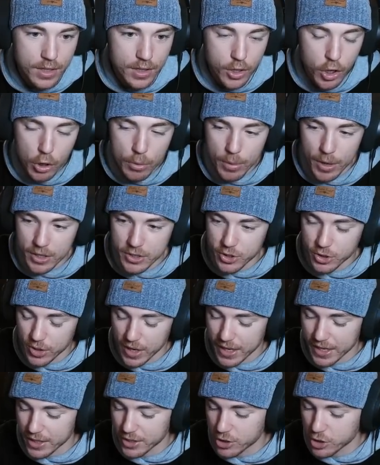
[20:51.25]
Cobalt
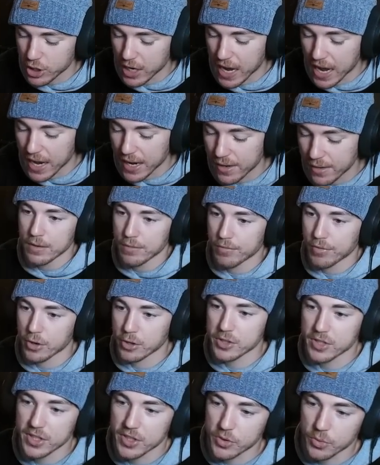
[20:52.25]
Strike in chat
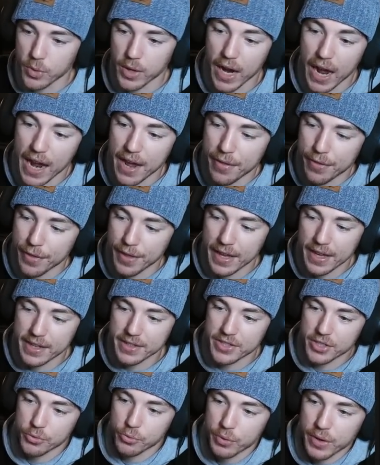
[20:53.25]
versus what I think
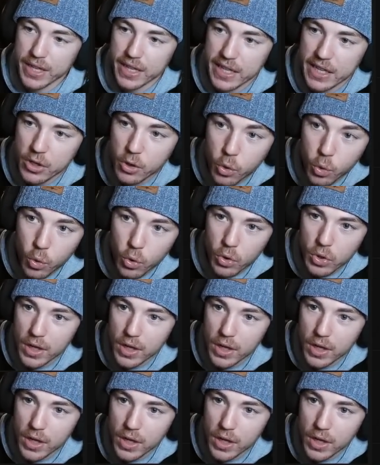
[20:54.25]
is a really cool